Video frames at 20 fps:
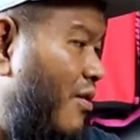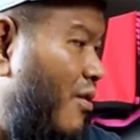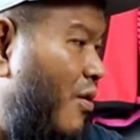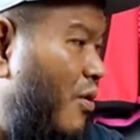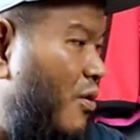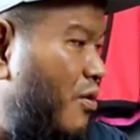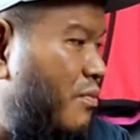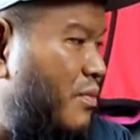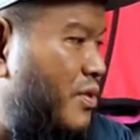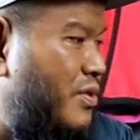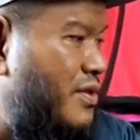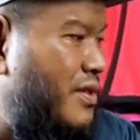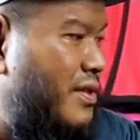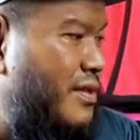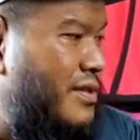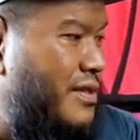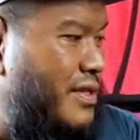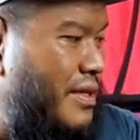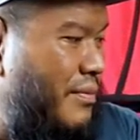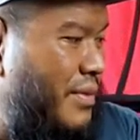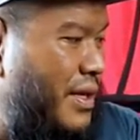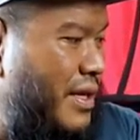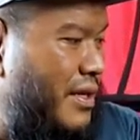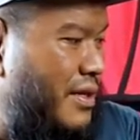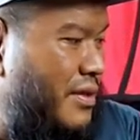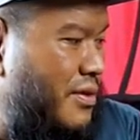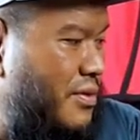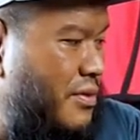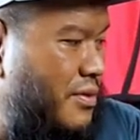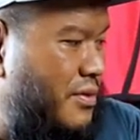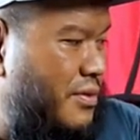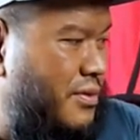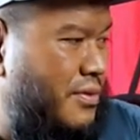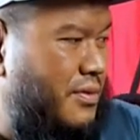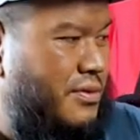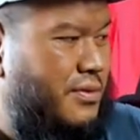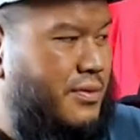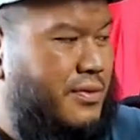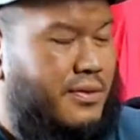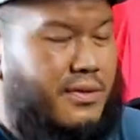almost similar to
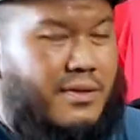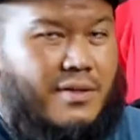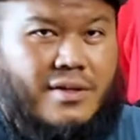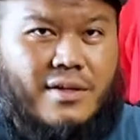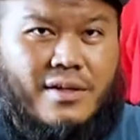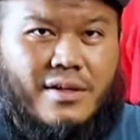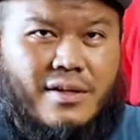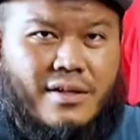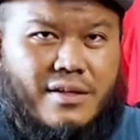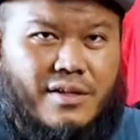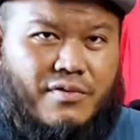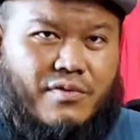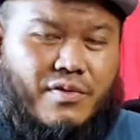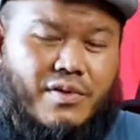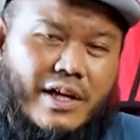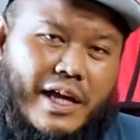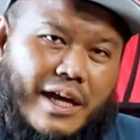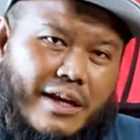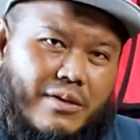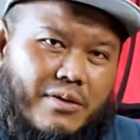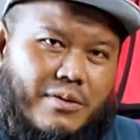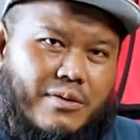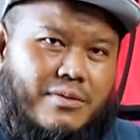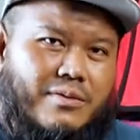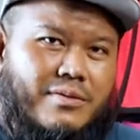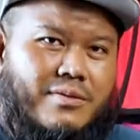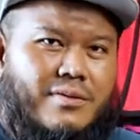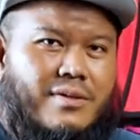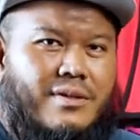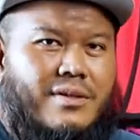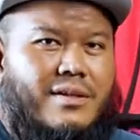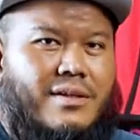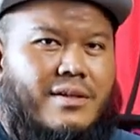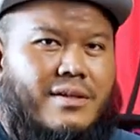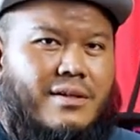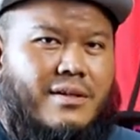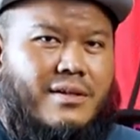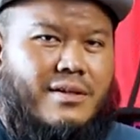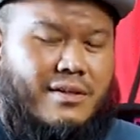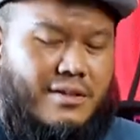the Vulcano
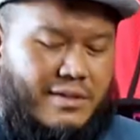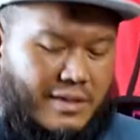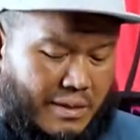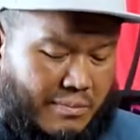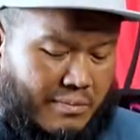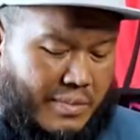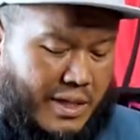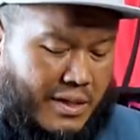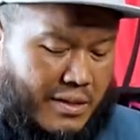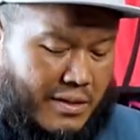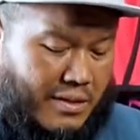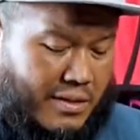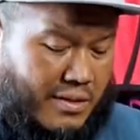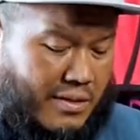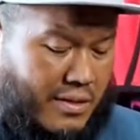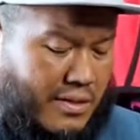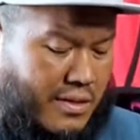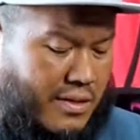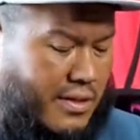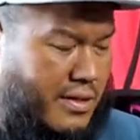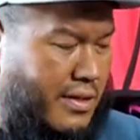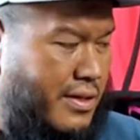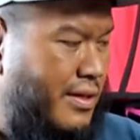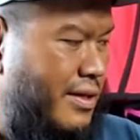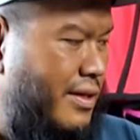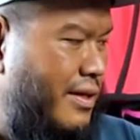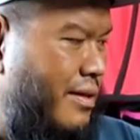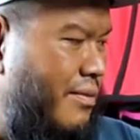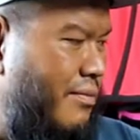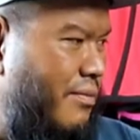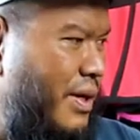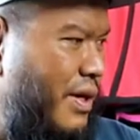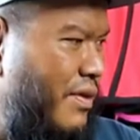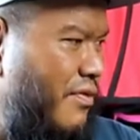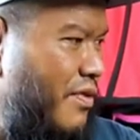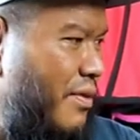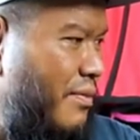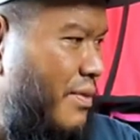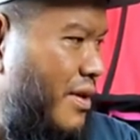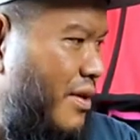dumbbell,
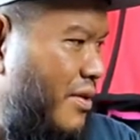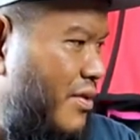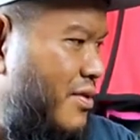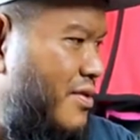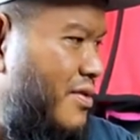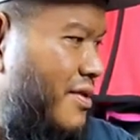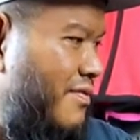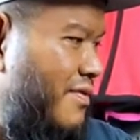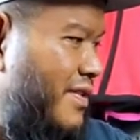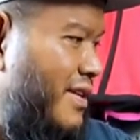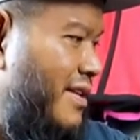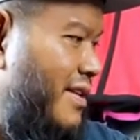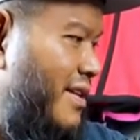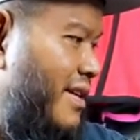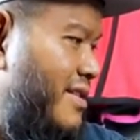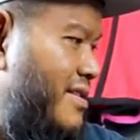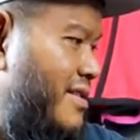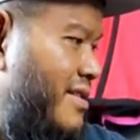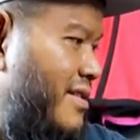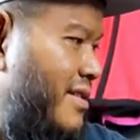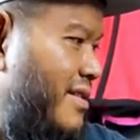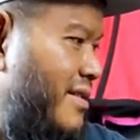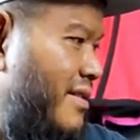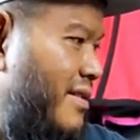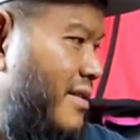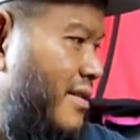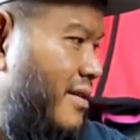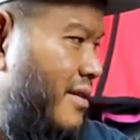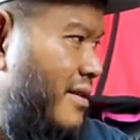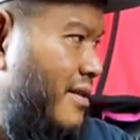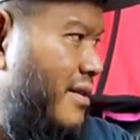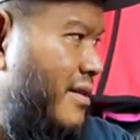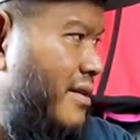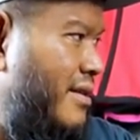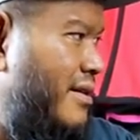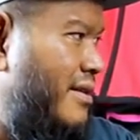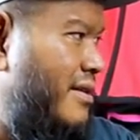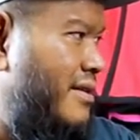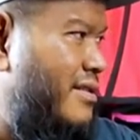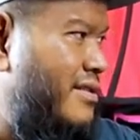but from the looks of it, it's
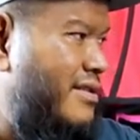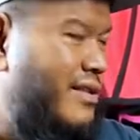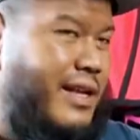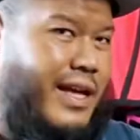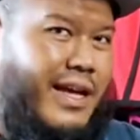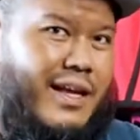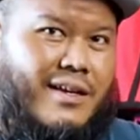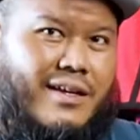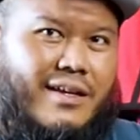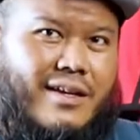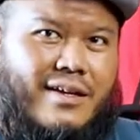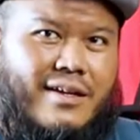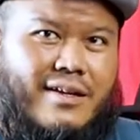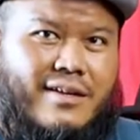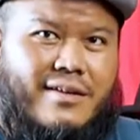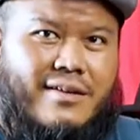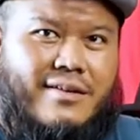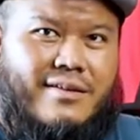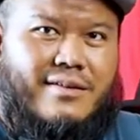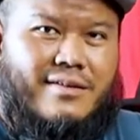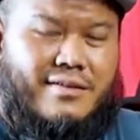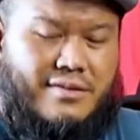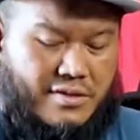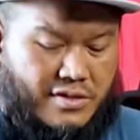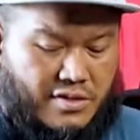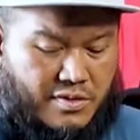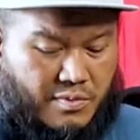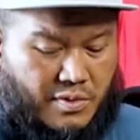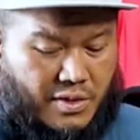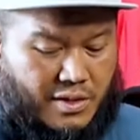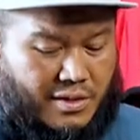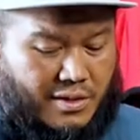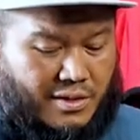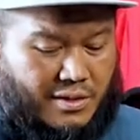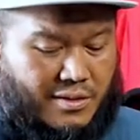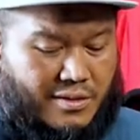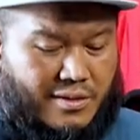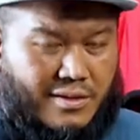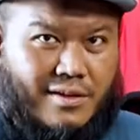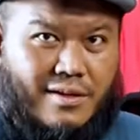slightly
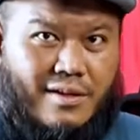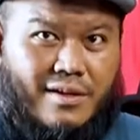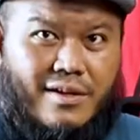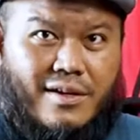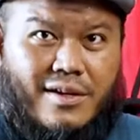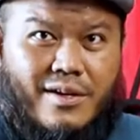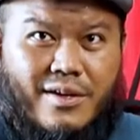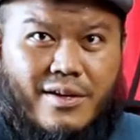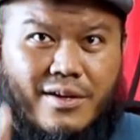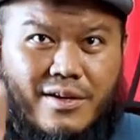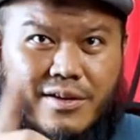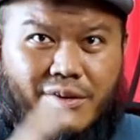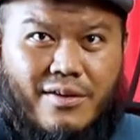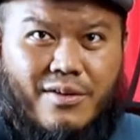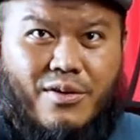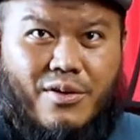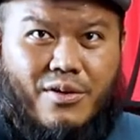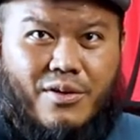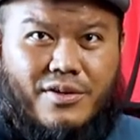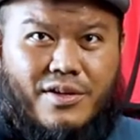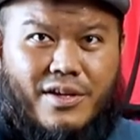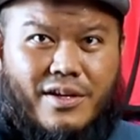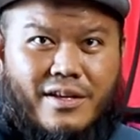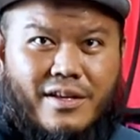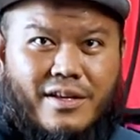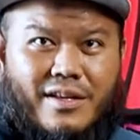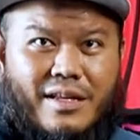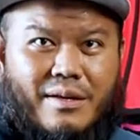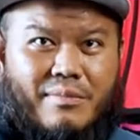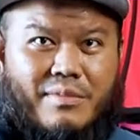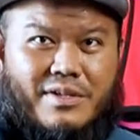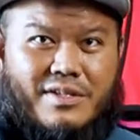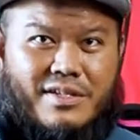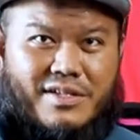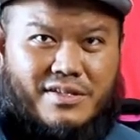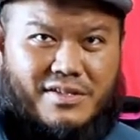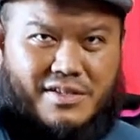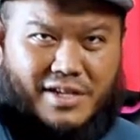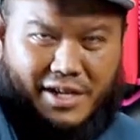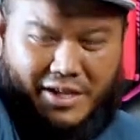smaller. Hold on, let me
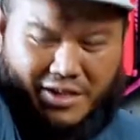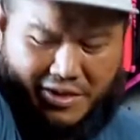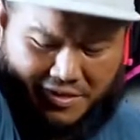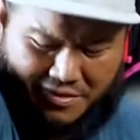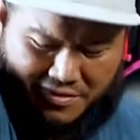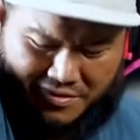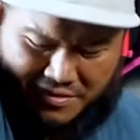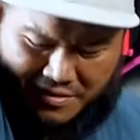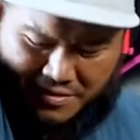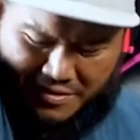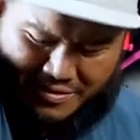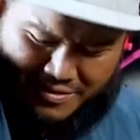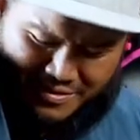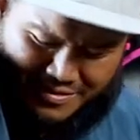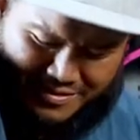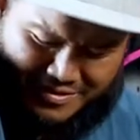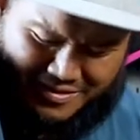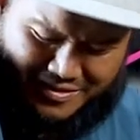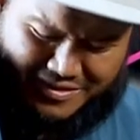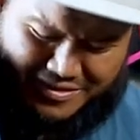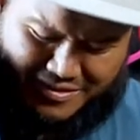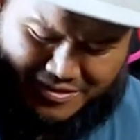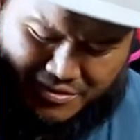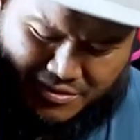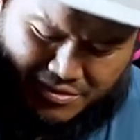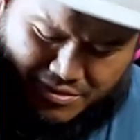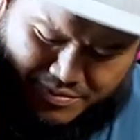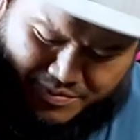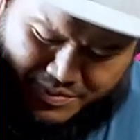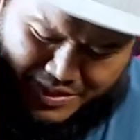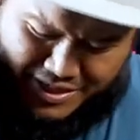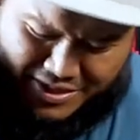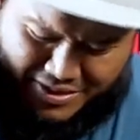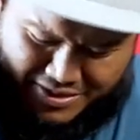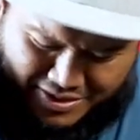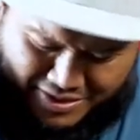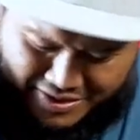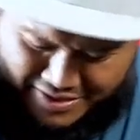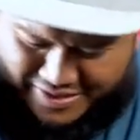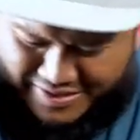just check. Oh my
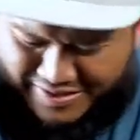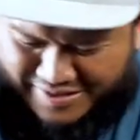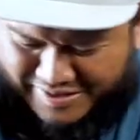god!